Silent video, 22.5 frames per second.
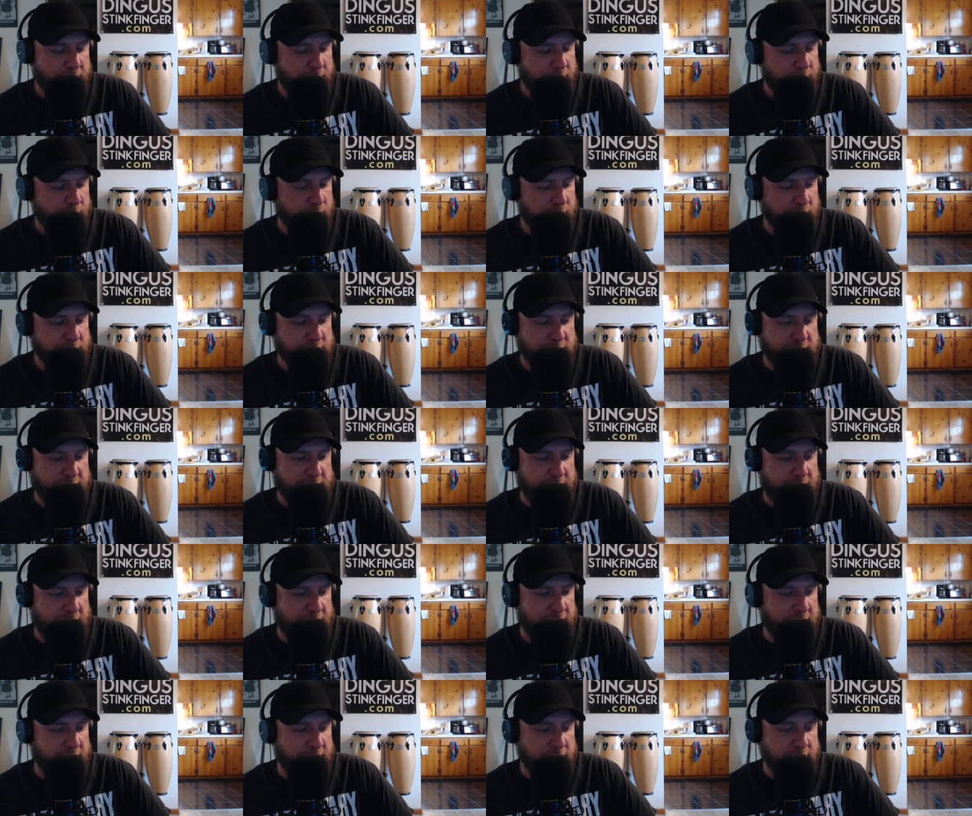once
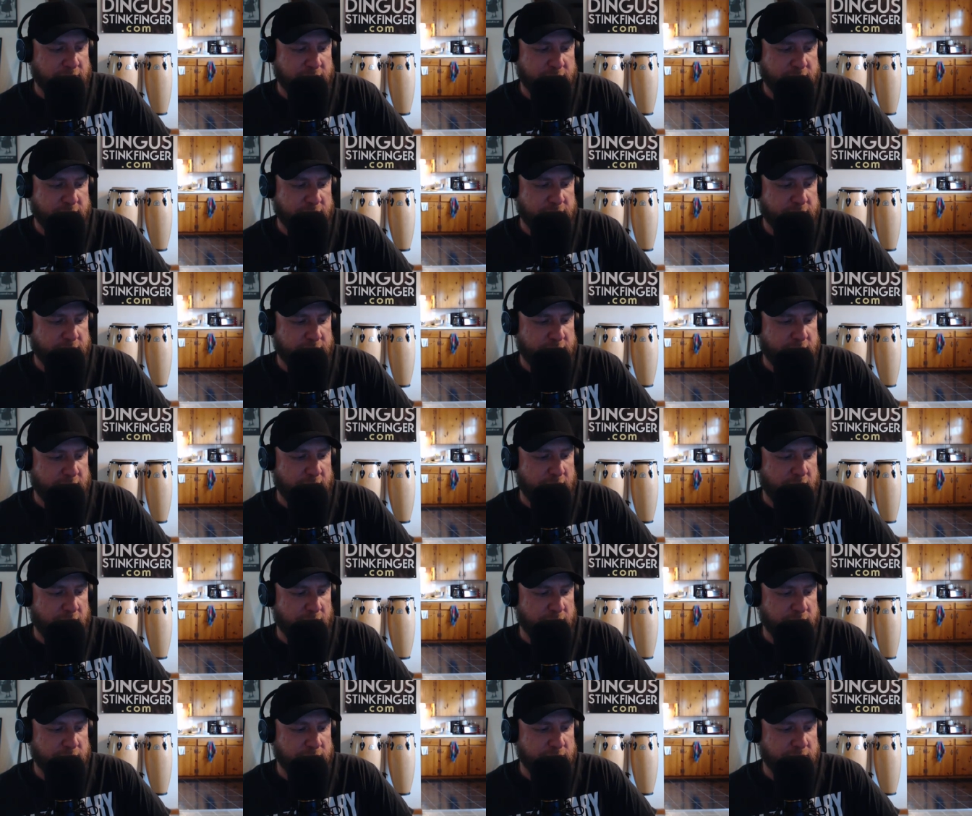again,
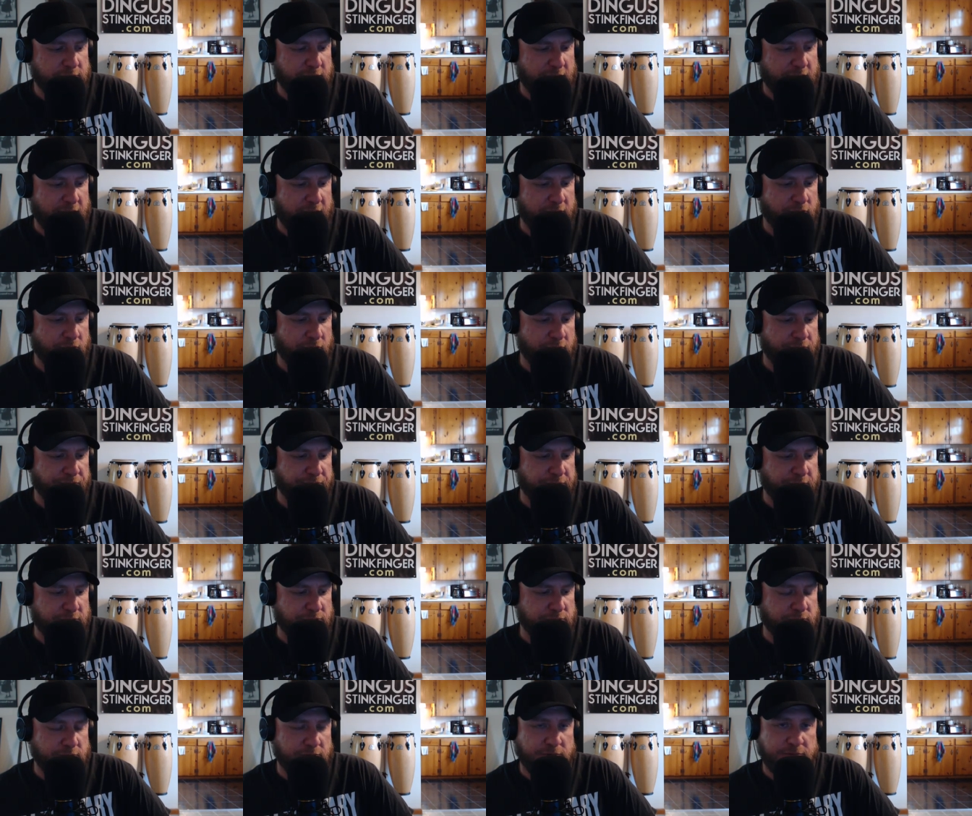check out our
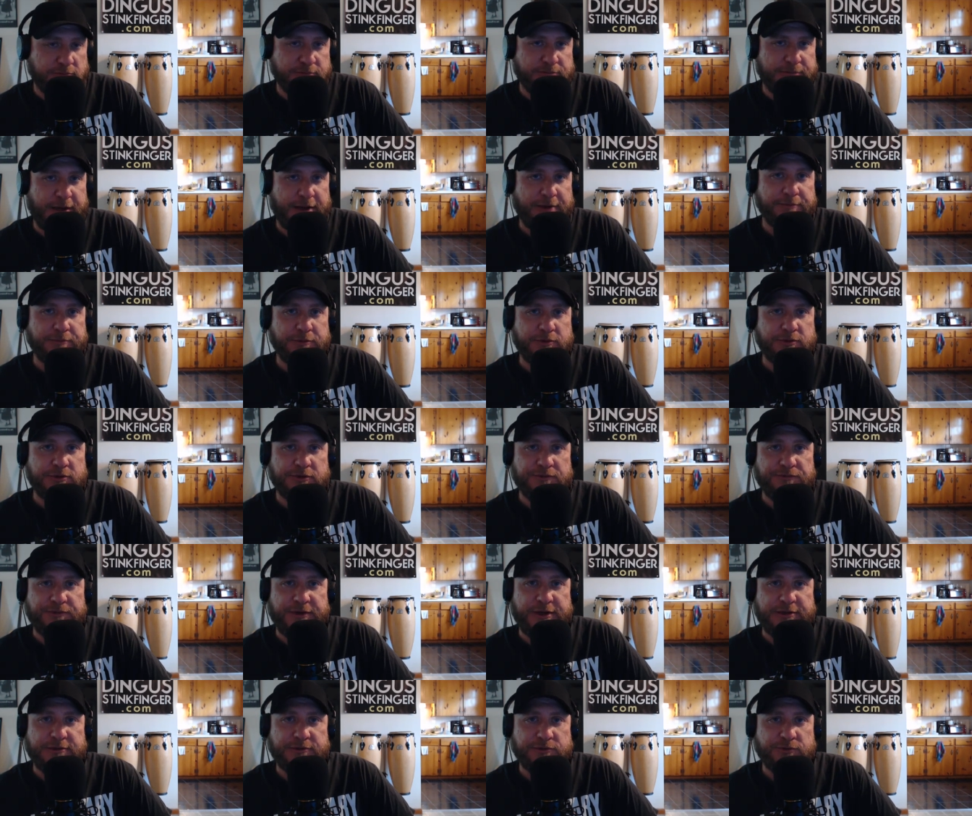feature, Mountain Music
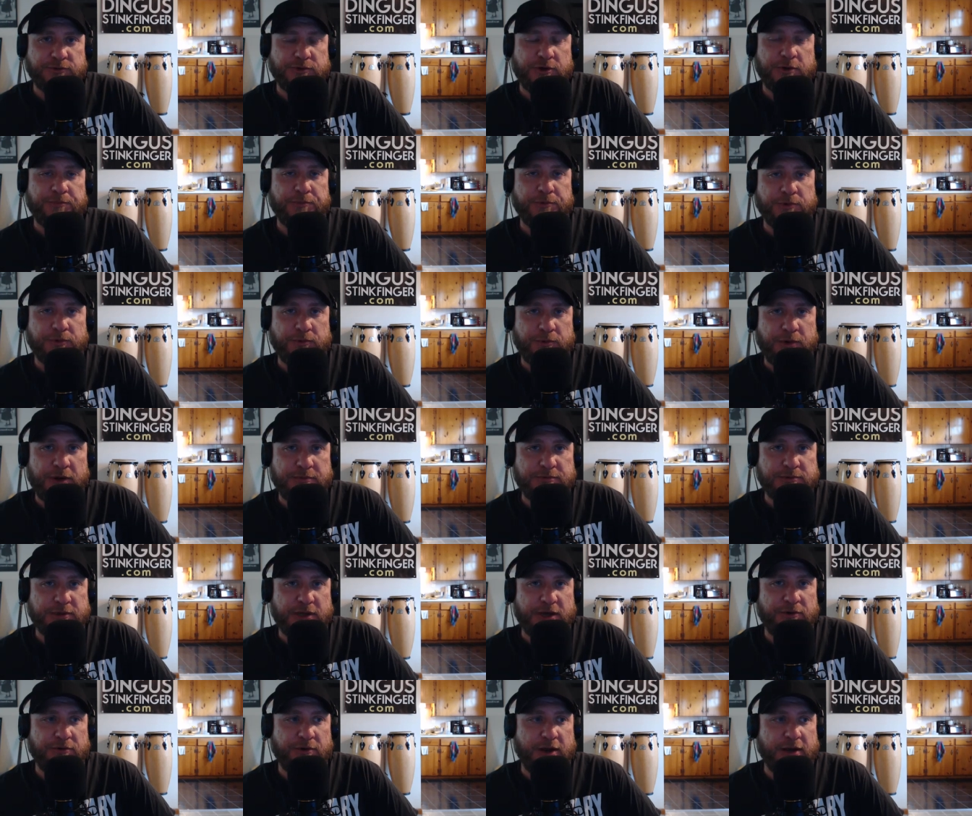Fest, up on the
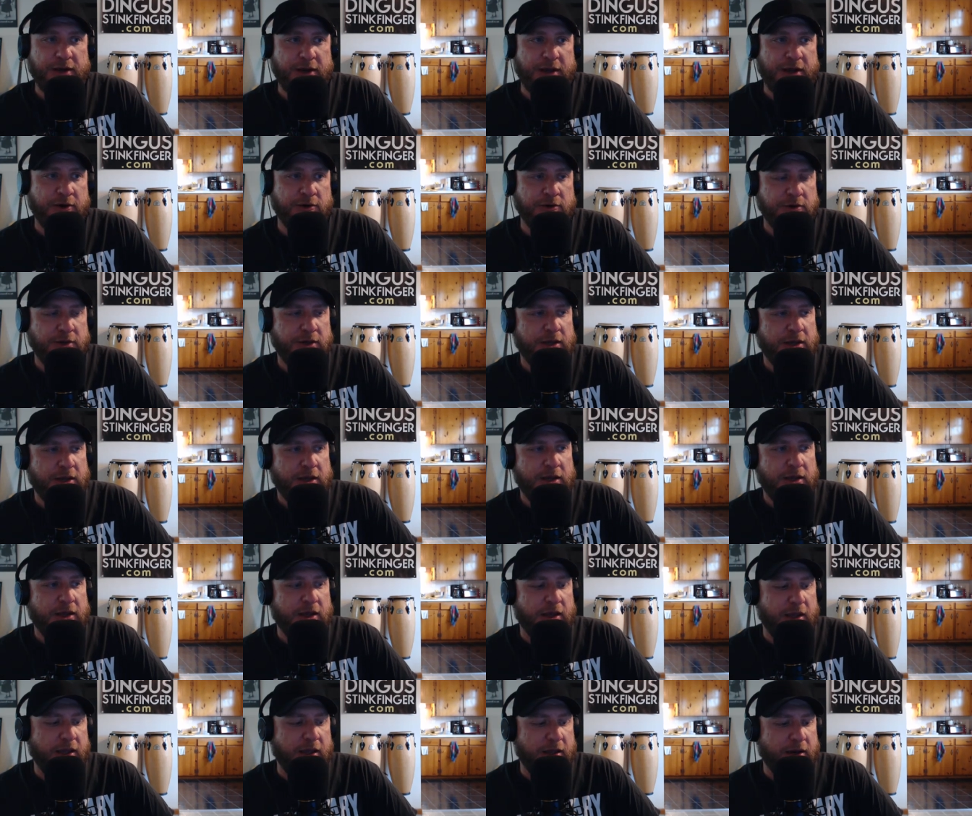website right now.
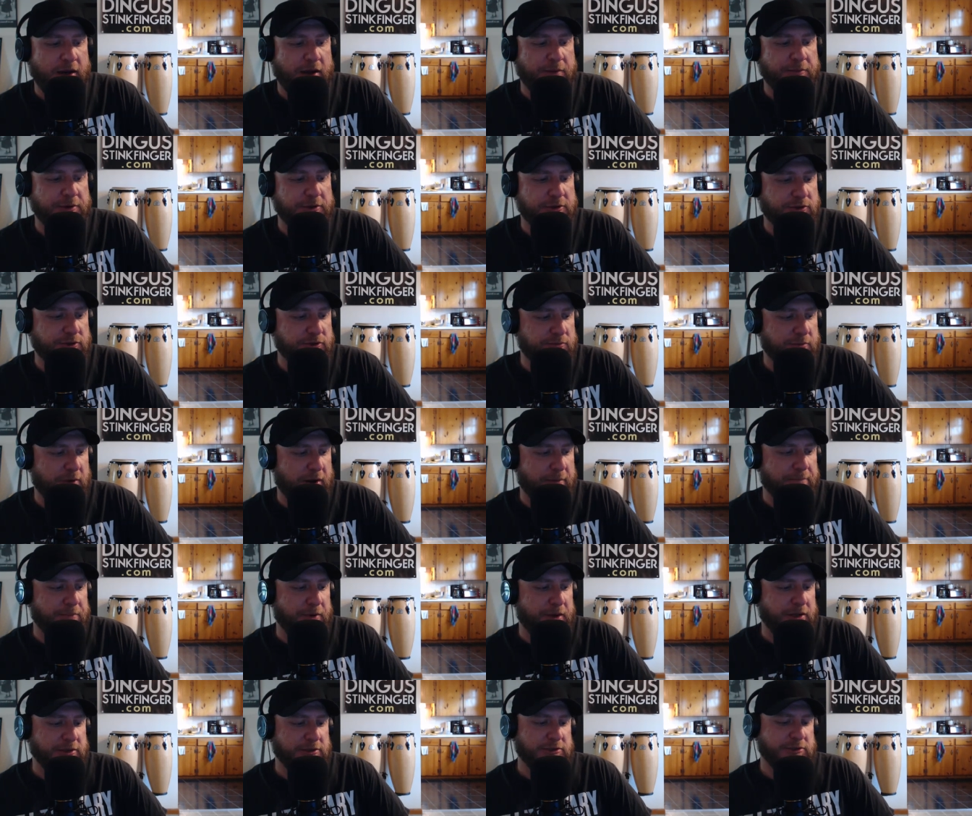And I'm going to do my
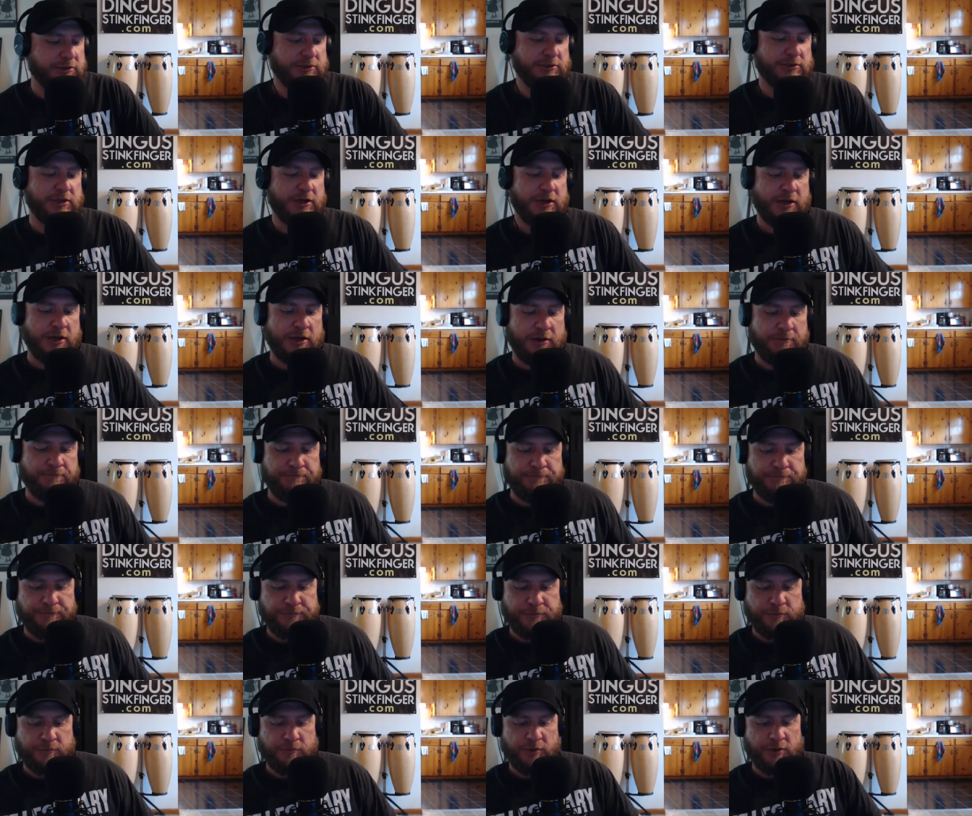best. We're
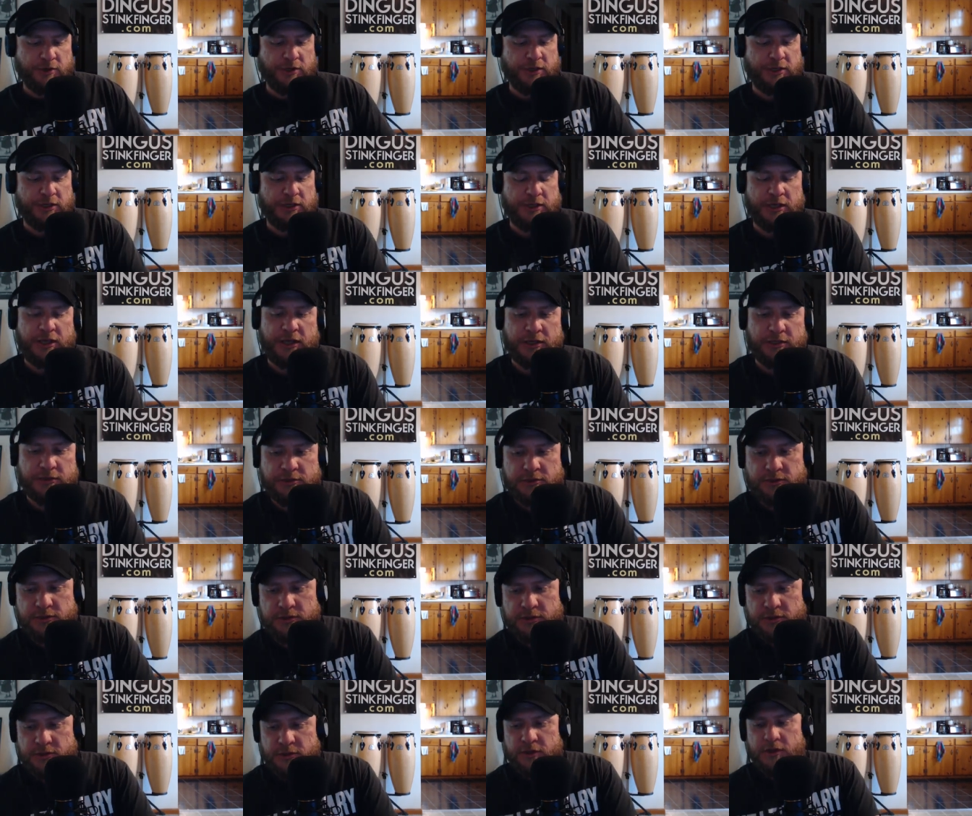going to
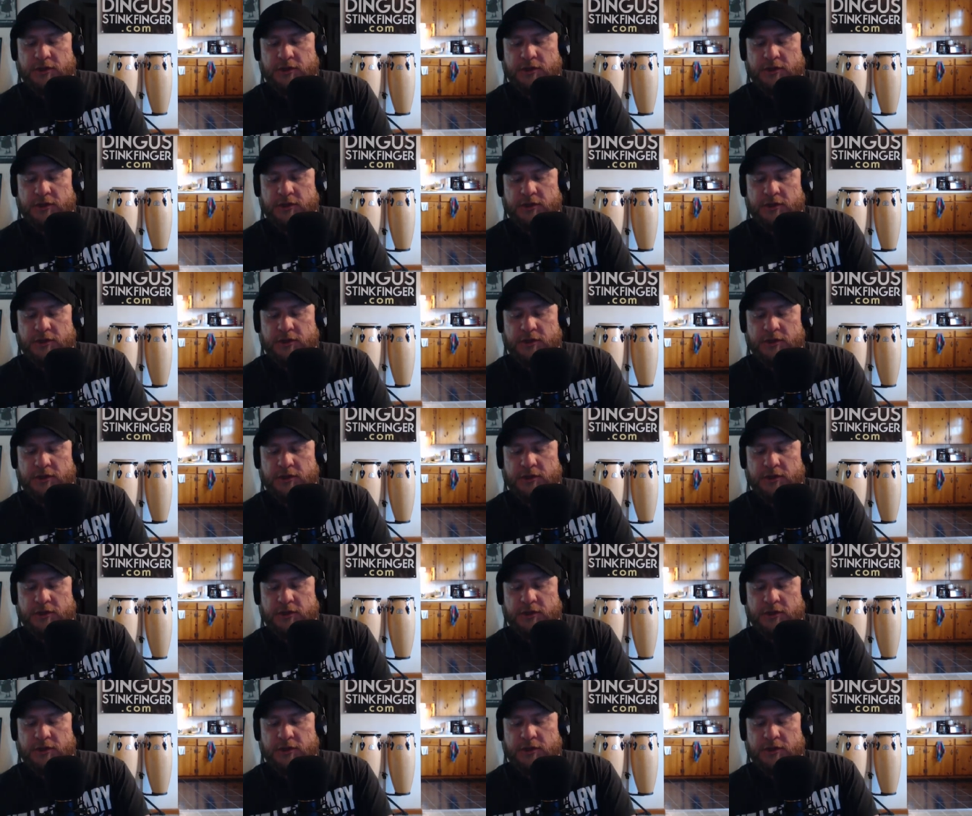get